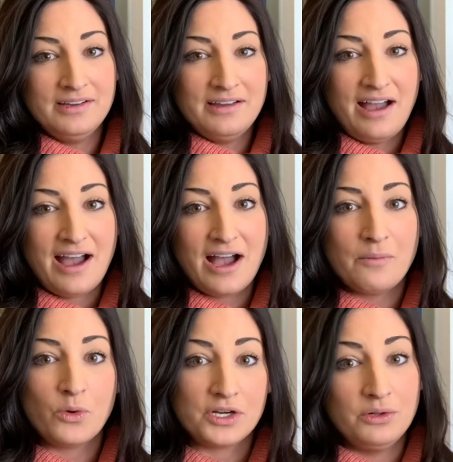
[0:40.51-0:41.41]

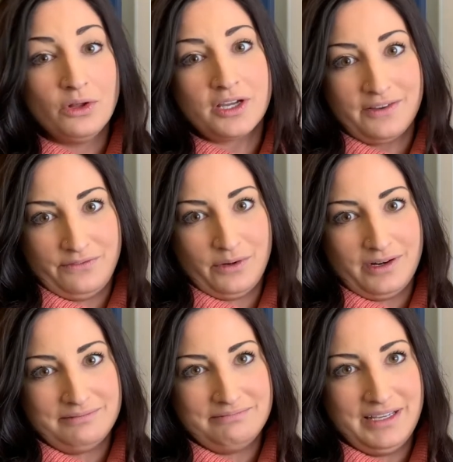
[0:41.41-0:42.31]
What are you looking
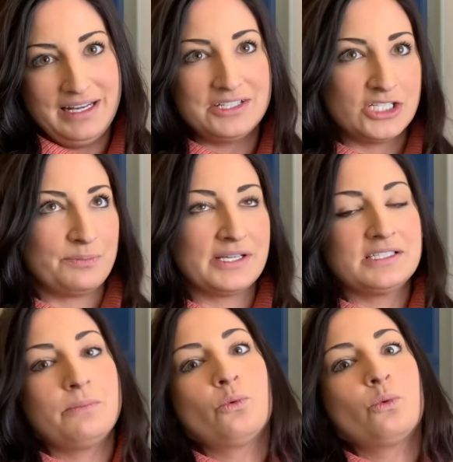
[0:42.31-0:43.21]
for? And it just brings
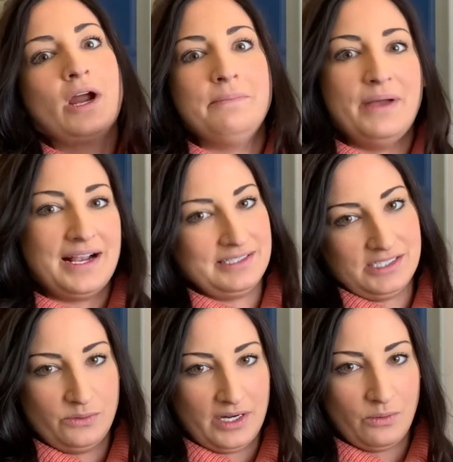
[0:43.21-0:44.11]
them right back to
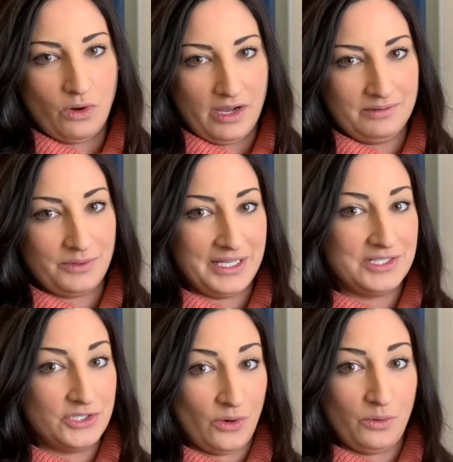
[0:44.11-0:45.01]
square one where they
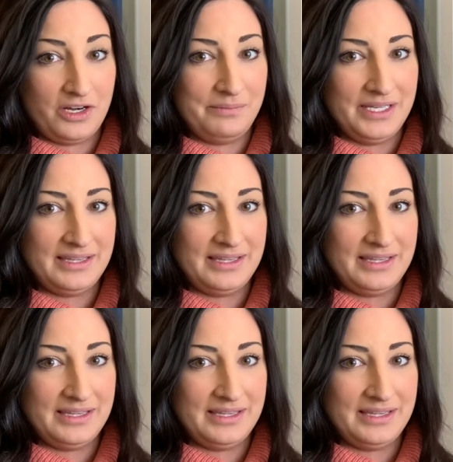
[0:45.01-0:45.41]
don't want to be.